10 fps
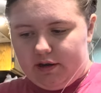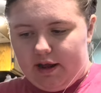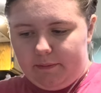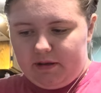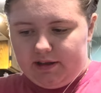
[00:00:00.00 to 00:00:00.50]

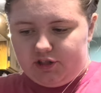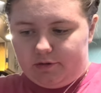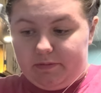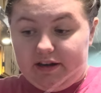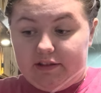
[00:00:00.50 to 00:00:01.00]
not because
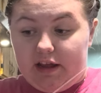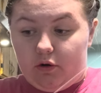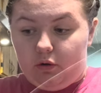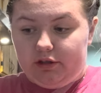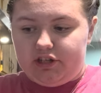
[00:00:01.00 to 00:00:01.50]
you're beating
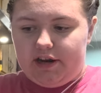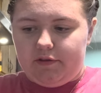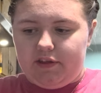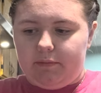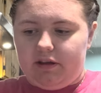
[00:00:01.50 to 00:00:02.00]
that whole entire
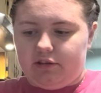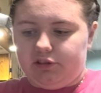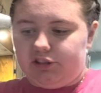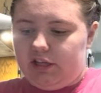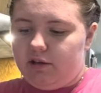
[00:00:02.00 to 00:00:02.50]
thing, but you'll
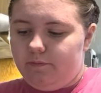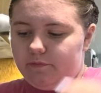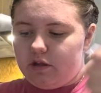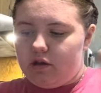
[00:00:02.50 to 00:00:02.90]
see.